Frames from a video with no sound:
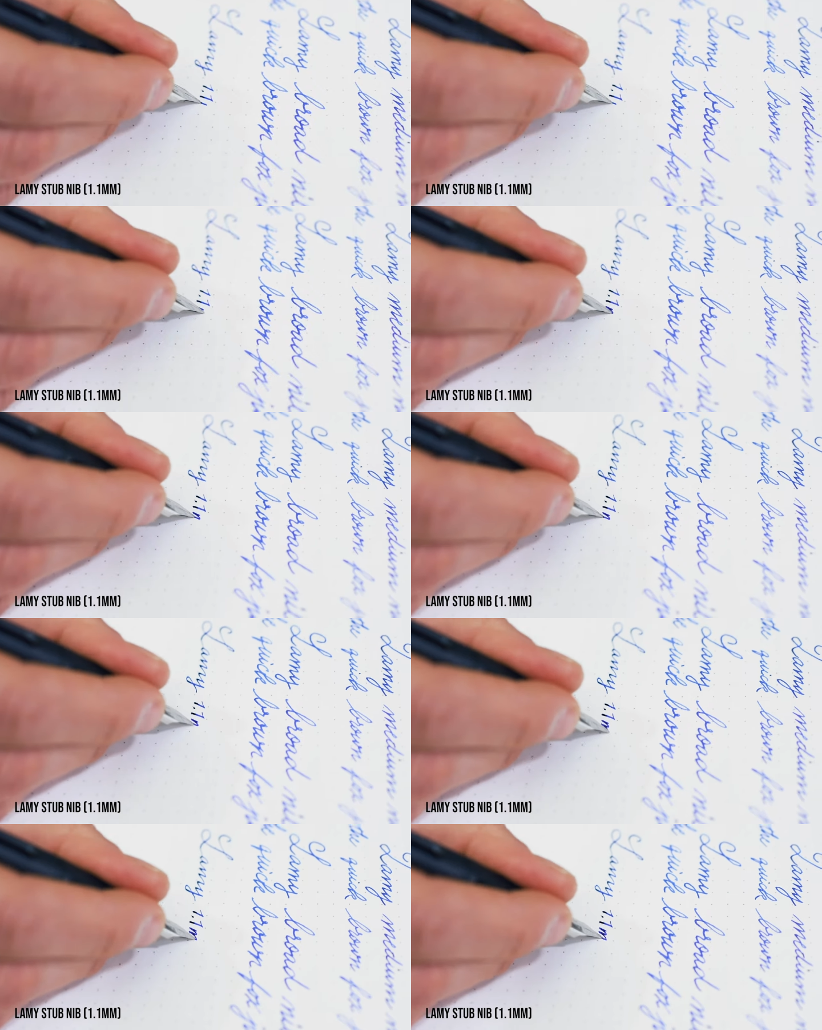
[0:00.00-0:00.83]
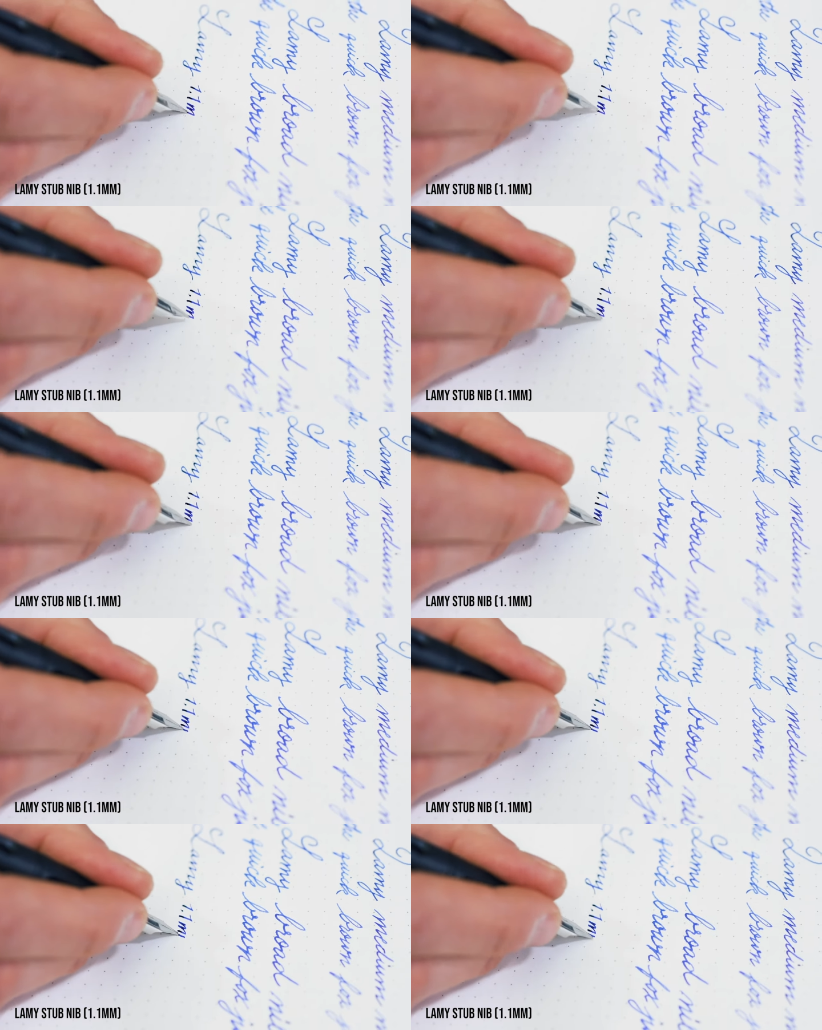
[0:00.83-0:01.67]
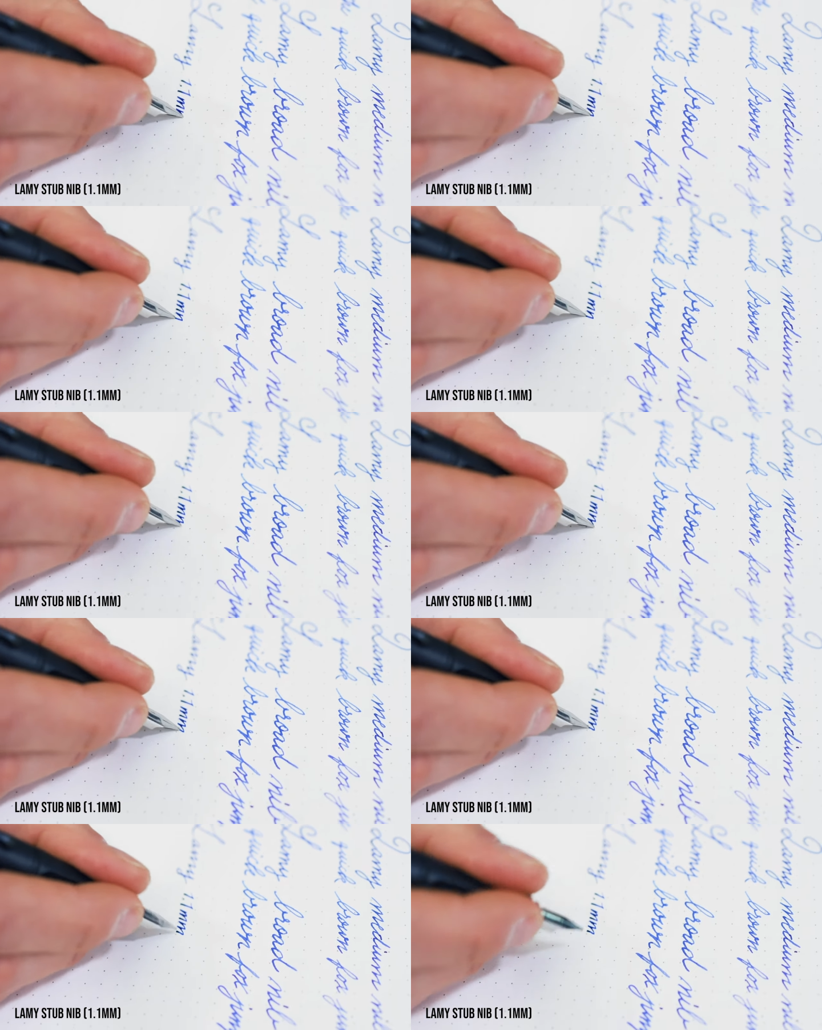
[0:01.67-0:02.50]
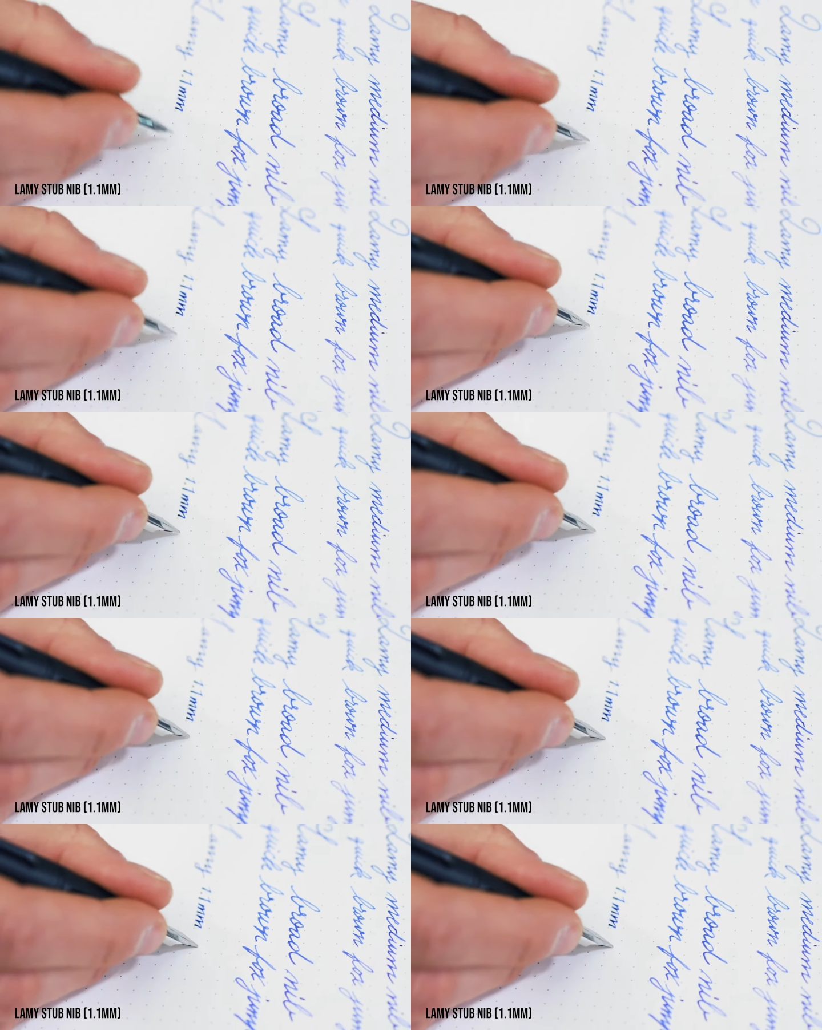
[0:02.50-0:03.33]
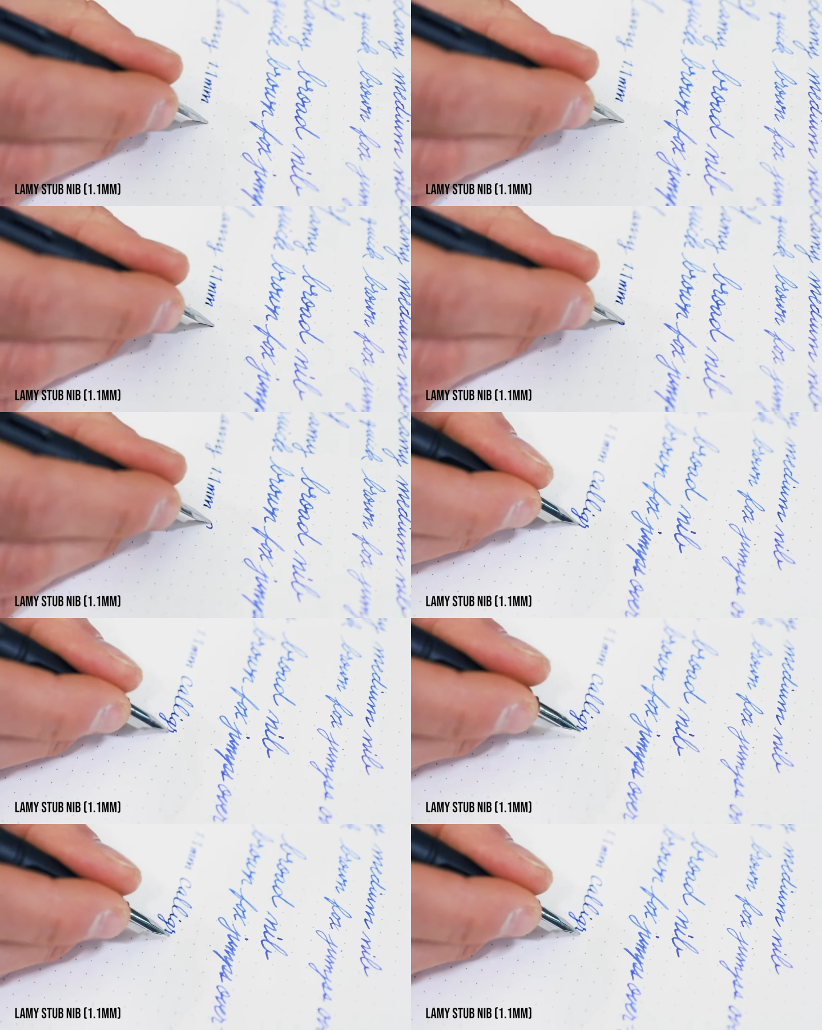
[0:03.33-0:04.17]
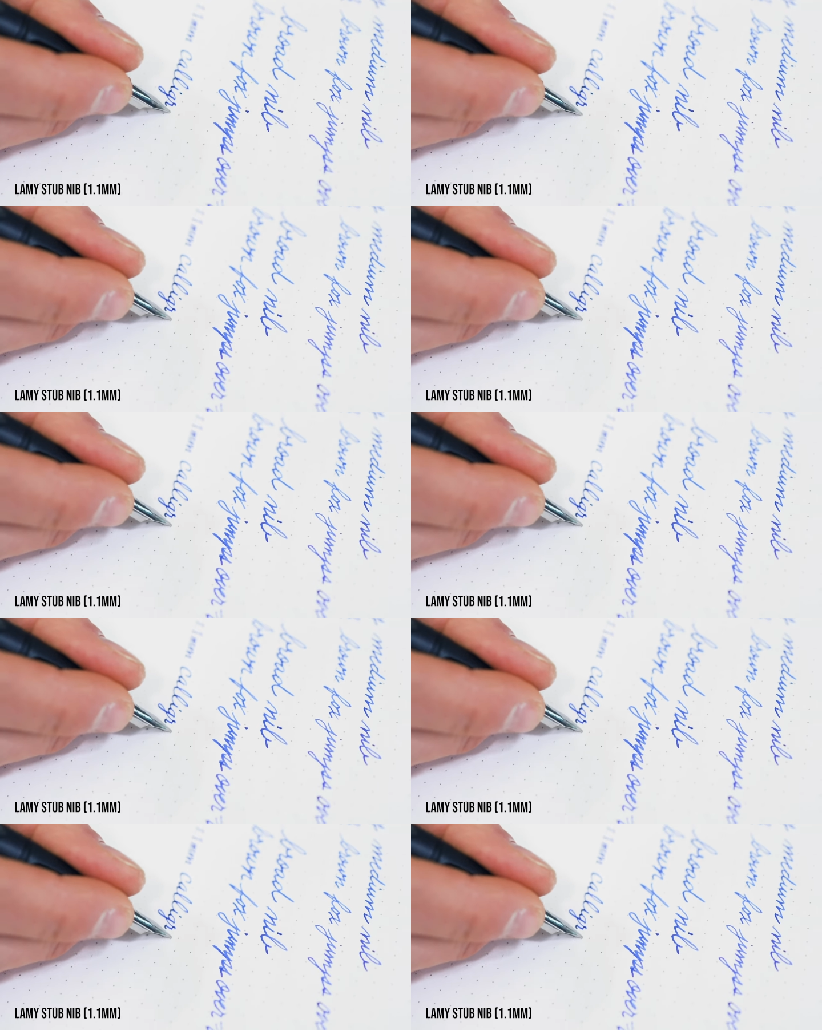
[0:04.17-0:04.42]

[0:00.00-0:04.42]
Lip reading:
[unreadable: no face in view]